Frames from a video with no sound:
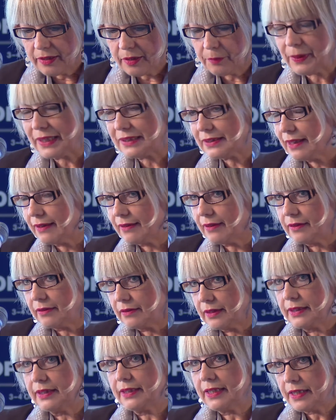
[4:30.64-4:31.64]
But
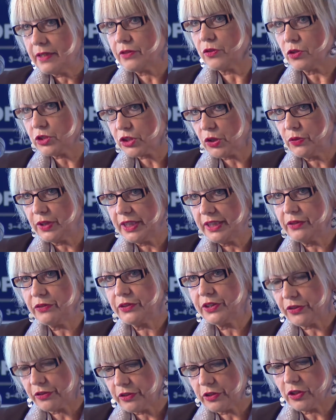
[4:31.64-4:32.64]
not only New
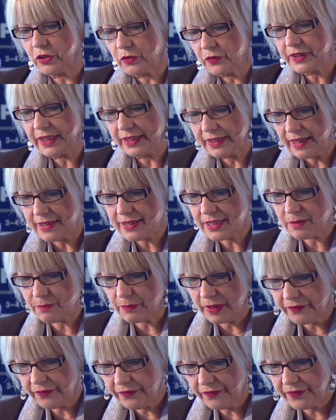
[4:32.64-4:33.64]
York, over the last
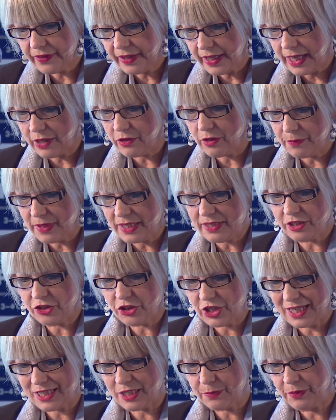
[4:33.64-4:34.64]
month, our
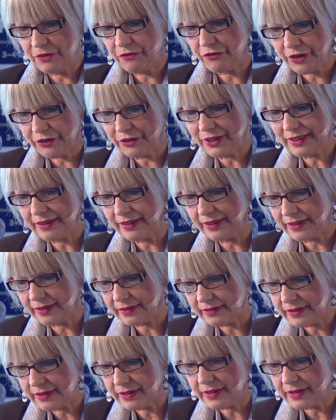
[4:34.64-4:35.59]
message has been very clear.